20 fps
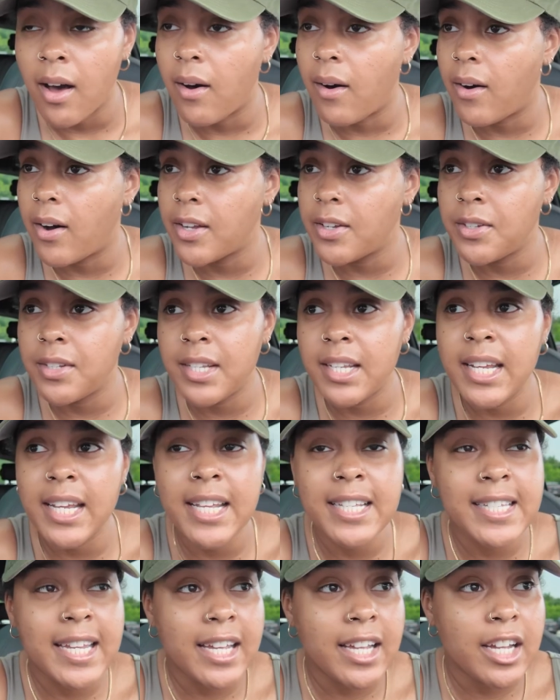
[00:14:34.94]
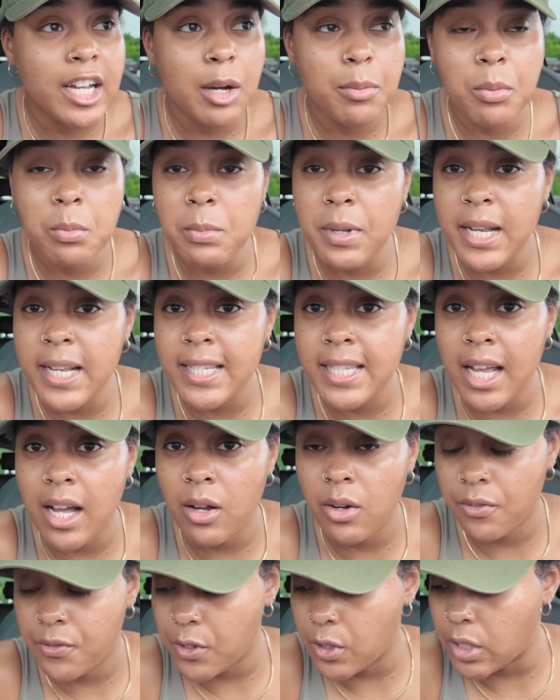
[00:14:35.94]
All you need, take a couple minutes
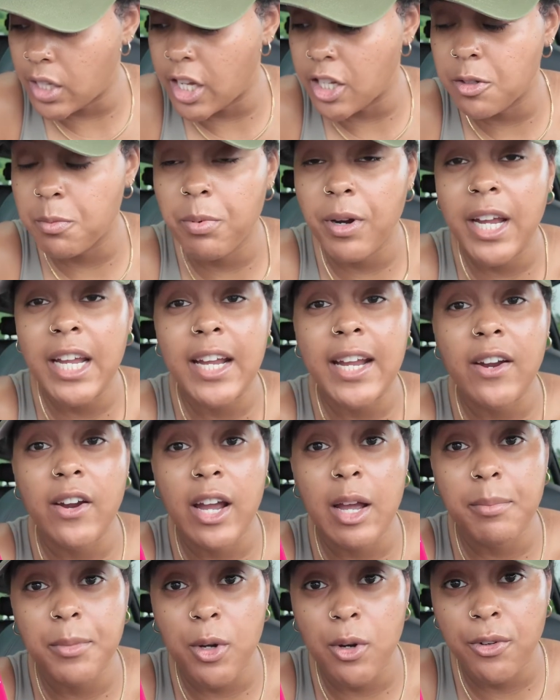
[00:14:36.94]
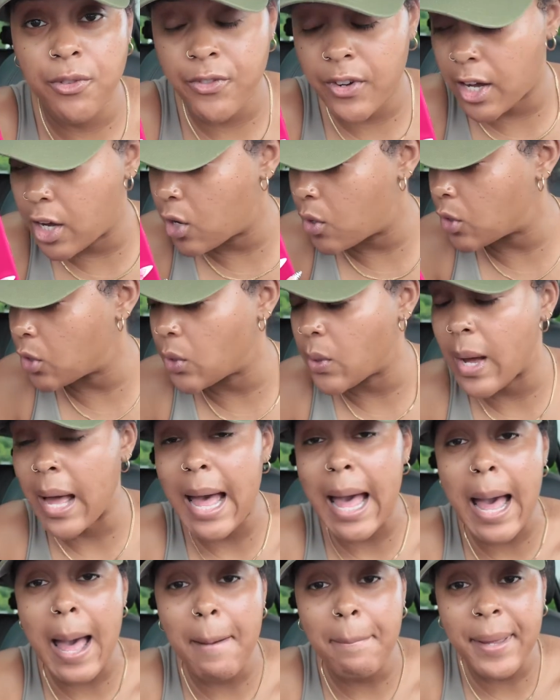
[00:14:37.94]
out of your lunch break, grab your phone, a little
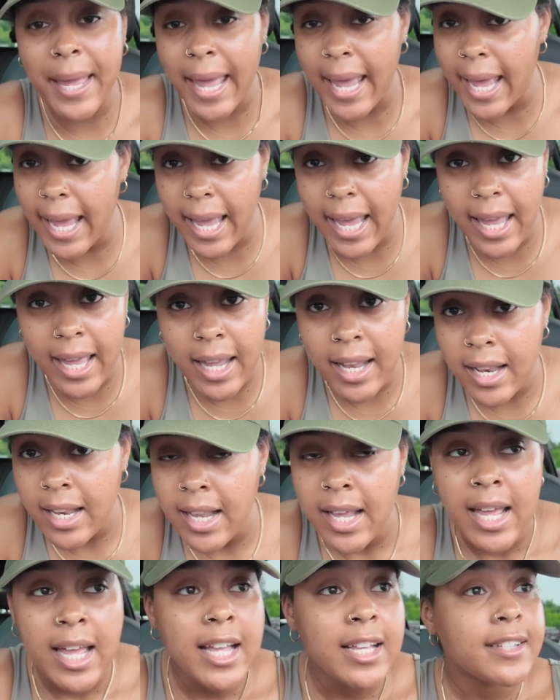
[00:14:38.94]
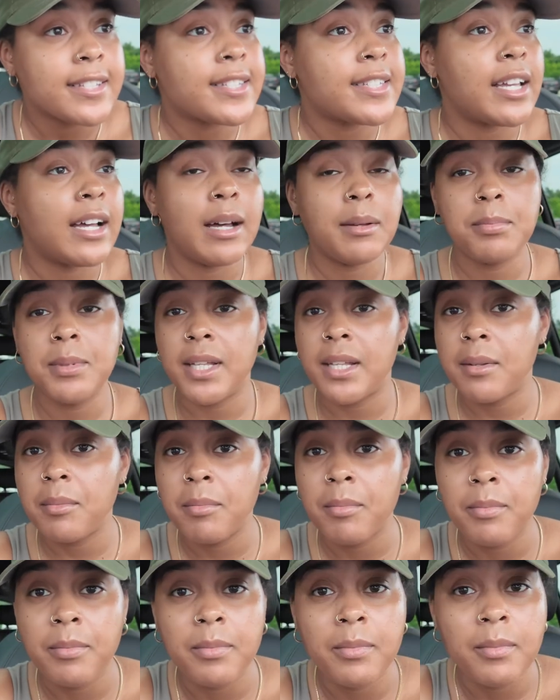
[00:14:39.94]
iPad, something.
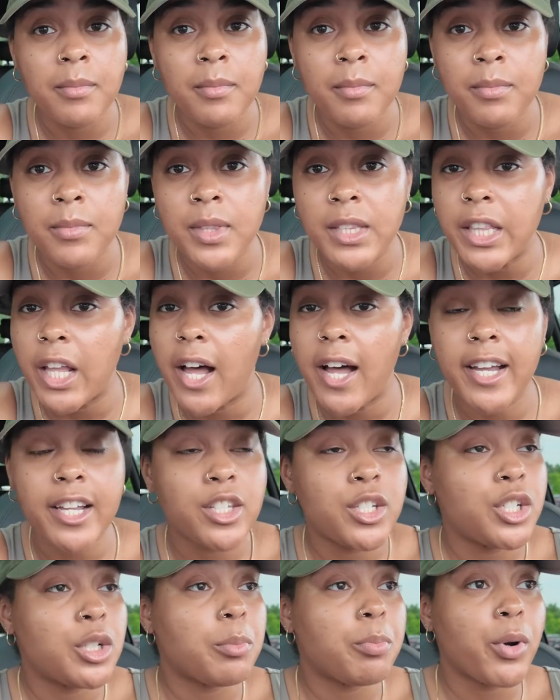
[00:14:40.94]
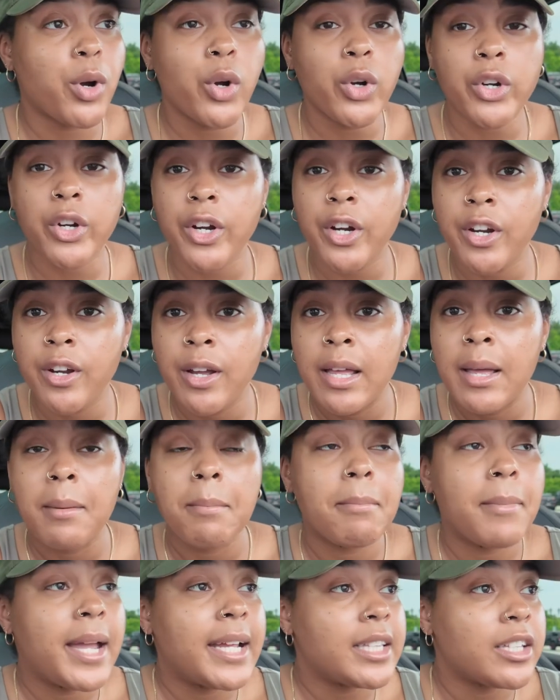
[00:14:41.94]
Log it to your broker,
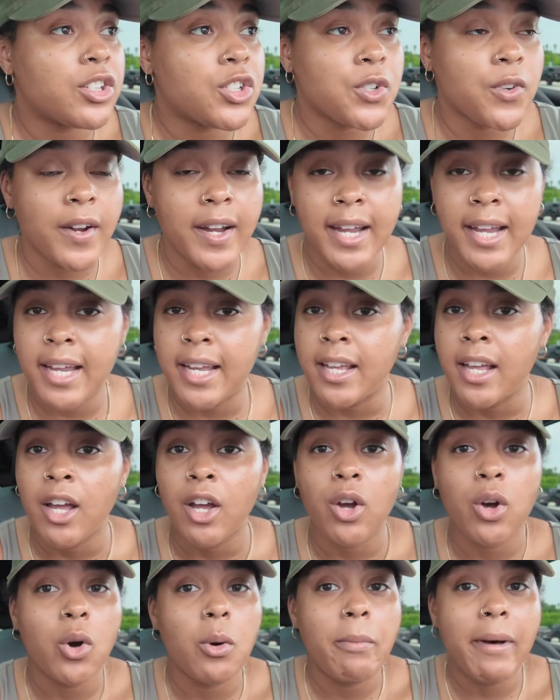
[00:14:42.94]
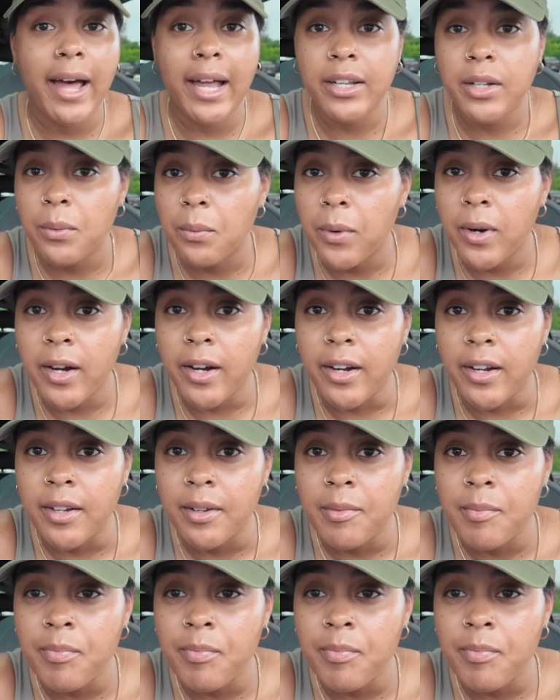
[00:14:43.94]
make the trade, go back to work.